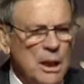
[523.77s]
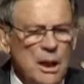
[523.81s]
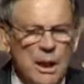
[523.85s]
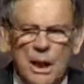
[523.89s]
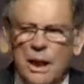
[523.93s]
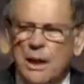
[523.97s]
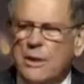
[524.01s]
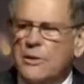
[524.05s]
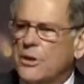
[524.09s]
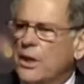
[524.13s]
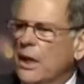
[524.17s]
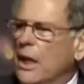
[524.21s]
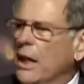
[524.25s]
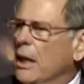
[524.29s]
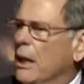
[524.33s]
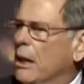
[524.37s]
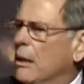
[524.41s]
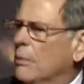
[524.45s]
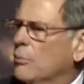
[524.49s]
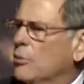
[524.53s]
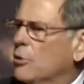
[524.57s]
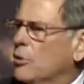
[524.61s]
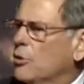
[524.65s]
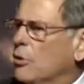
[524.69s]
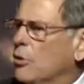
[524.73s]
And
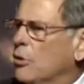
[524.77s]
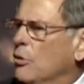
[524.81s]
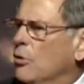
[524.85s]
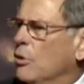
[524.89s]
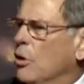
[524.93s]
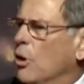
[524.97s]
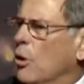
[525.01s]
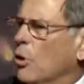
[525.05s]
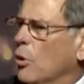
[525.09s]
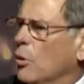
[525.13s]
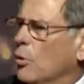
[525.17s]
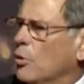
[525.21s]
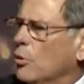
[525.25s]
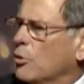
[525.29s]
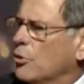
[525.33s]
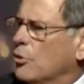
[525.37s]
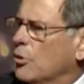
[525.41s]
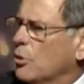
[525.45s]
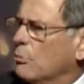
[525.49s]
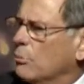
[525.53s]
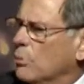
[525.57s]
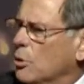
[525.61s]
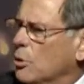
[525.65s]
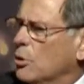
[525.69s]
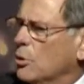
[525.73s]
Thames, who knows
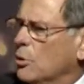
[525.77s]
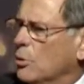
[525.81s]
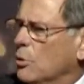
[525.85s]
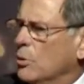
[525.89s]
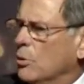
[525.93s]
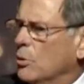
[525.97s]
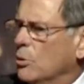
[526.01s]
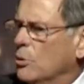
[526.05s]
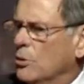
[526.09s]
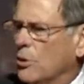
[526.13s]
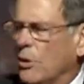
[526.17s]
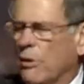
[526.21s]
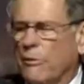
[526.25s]
the moods